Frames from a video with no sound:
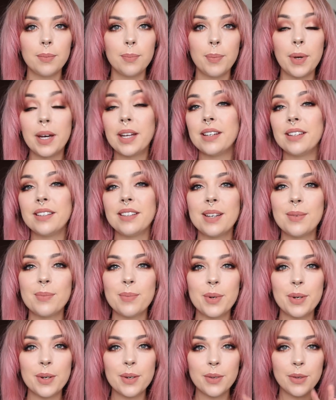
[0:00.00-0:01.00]
Bun
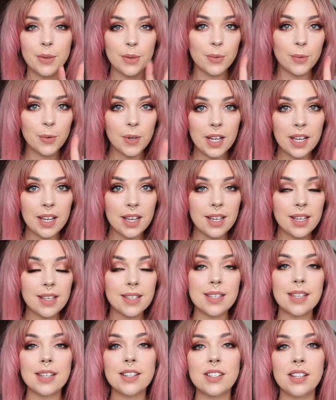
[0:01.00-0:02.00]
number 3
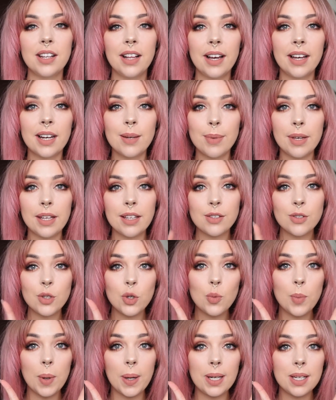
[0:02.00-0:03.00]
is actually gonna be
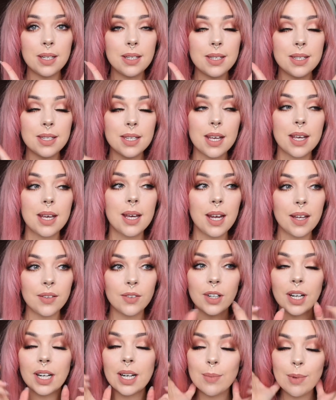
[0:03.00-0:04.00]
2 buns, and
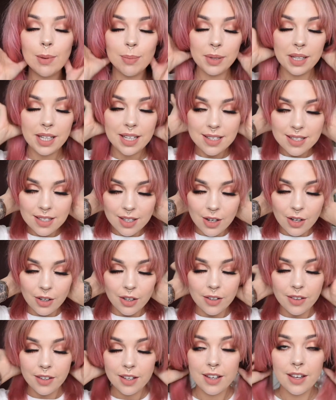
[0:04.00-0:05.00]
they're gonna be placed
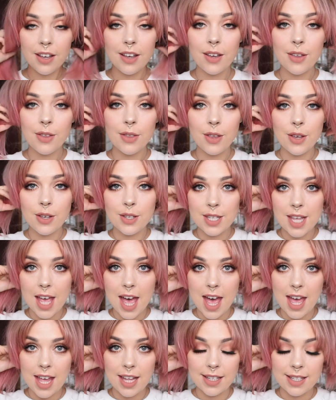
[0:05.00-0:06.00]
on the
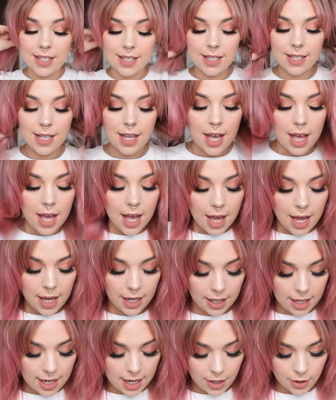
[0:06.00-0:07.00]
sides.
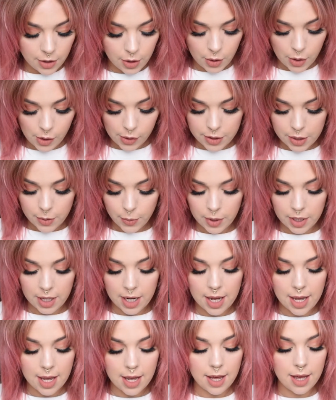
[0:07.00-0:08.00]
And here you also wanna
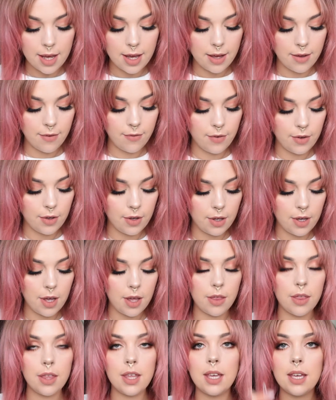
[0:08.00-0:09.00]
have
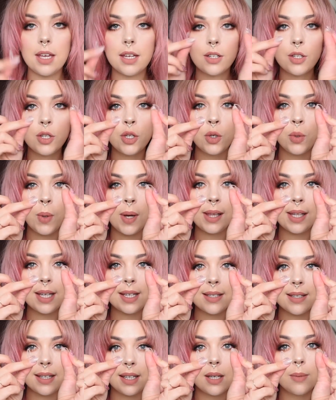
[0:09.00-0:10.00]
the 2
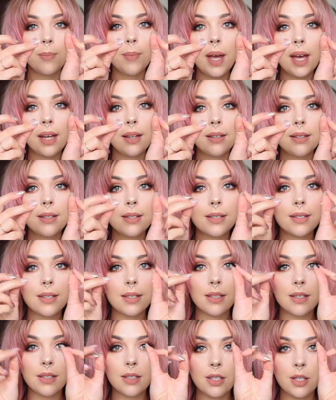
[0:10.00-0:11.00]
elastic bands,
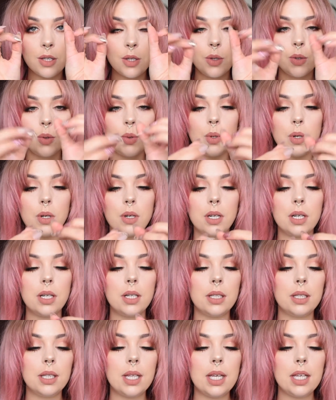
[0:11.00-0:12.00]
2
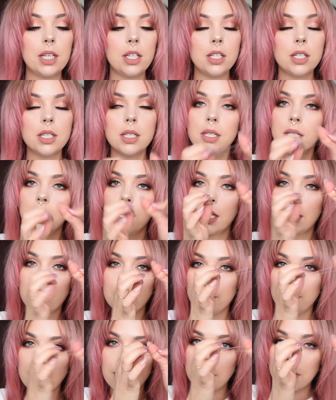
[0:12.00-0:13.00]
like just kind
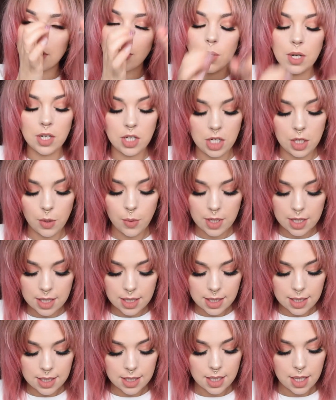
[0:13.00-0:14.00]
of stretchy ones.